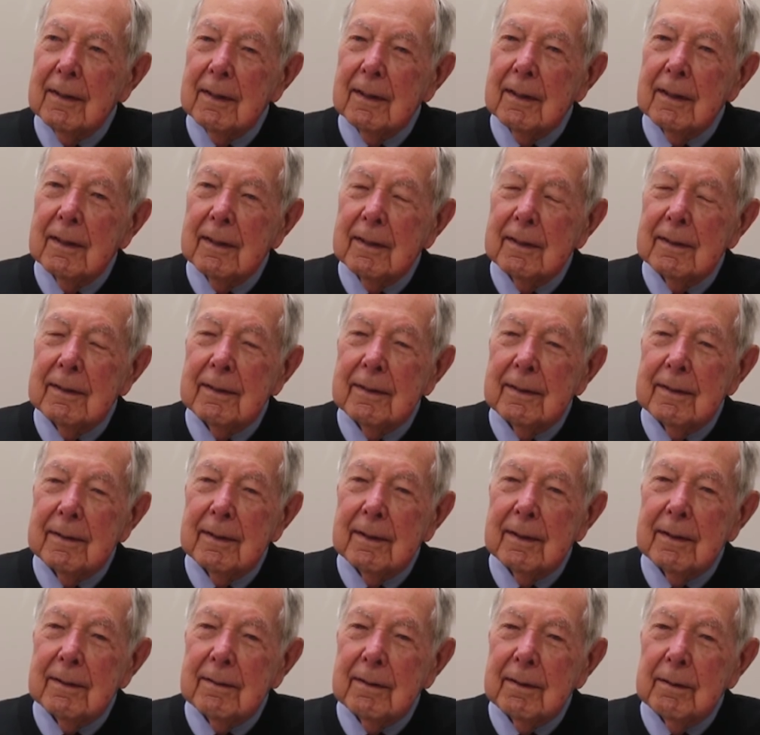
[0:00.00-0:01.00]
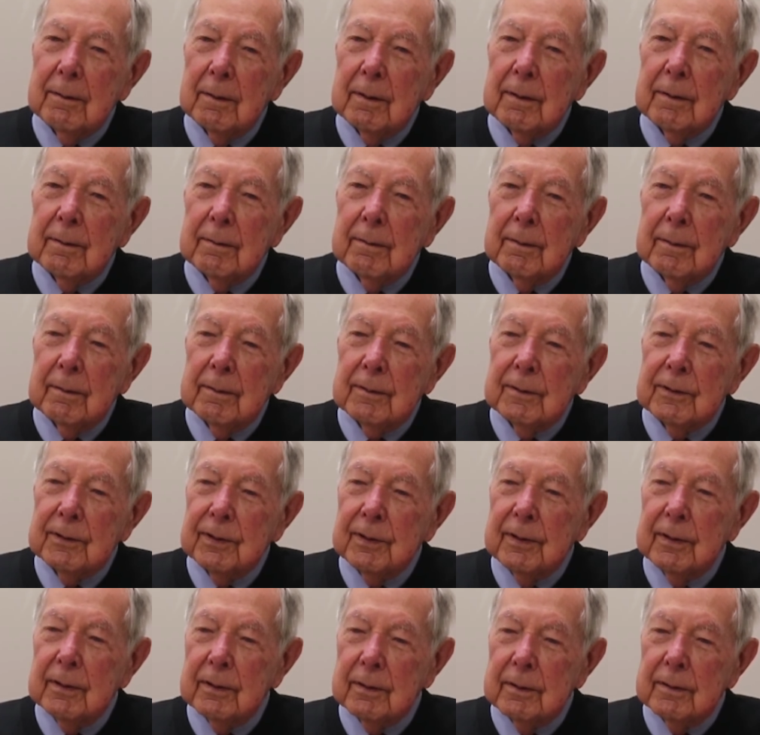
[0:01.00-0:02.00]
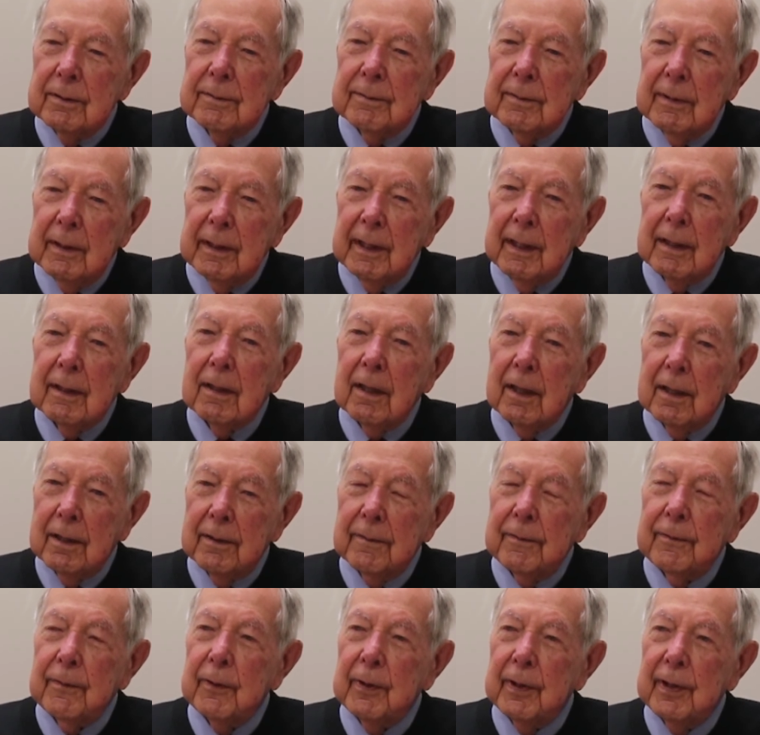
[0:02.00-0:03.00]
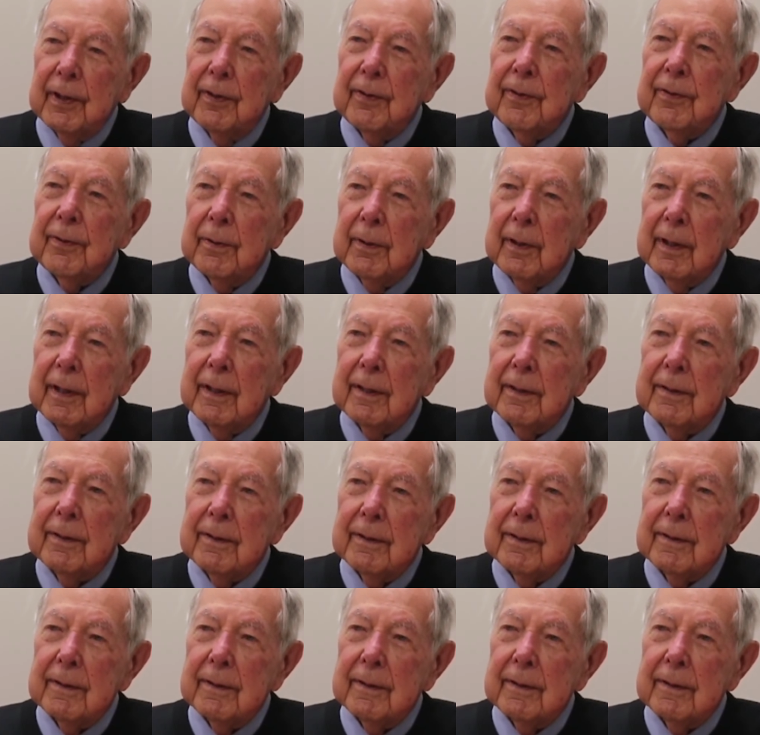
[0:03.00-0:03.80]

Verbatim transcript: uh, still had a lot of friends around.